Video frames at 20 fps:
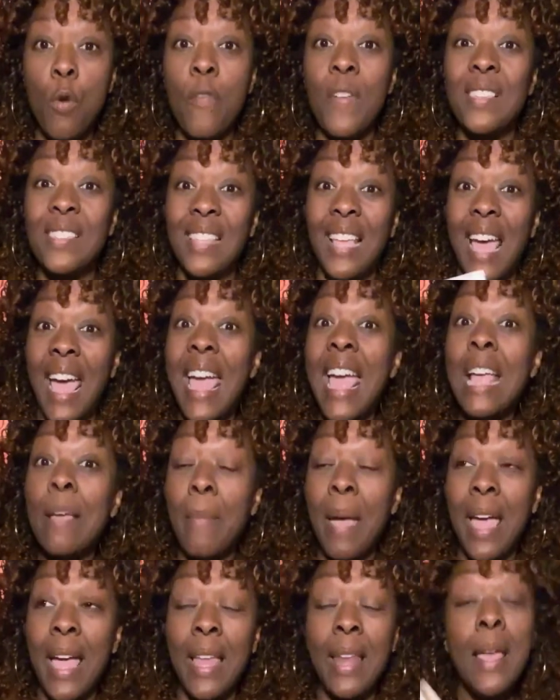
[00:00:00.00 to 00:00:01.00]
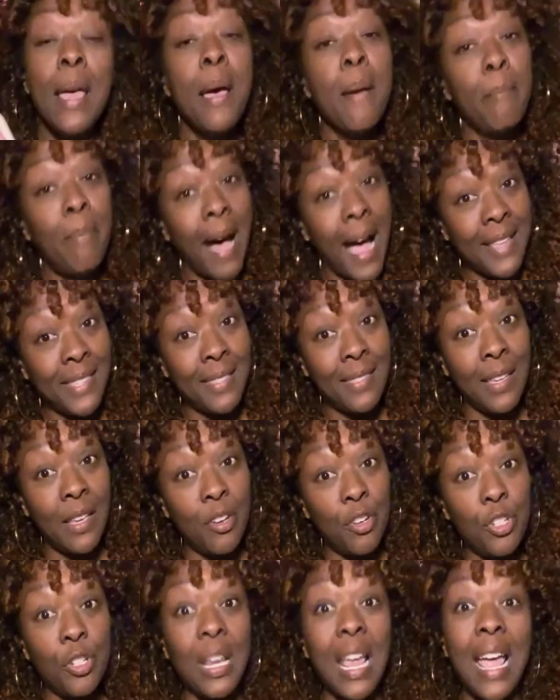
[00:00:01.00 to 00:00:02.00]
It's the Hangman, Pisces
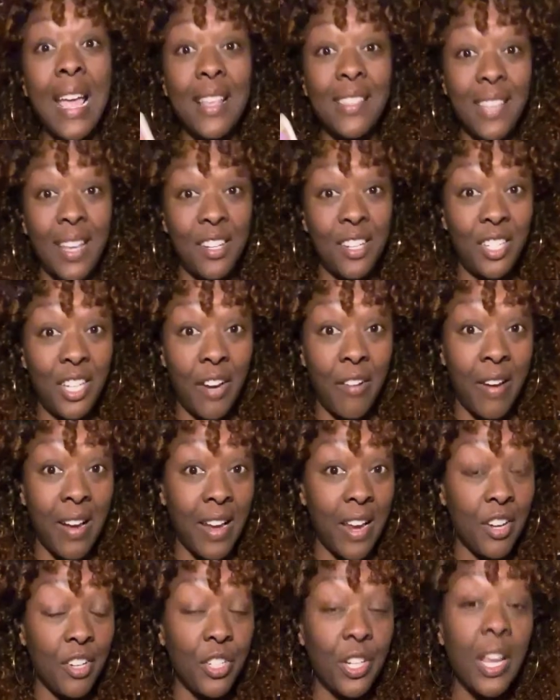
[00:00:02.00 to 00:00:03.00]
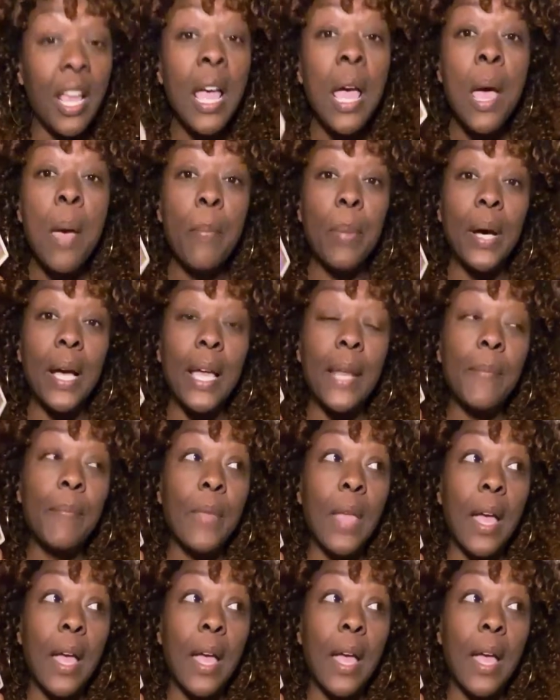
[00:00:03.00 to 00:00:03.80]
energy, and Sagittarian energy. But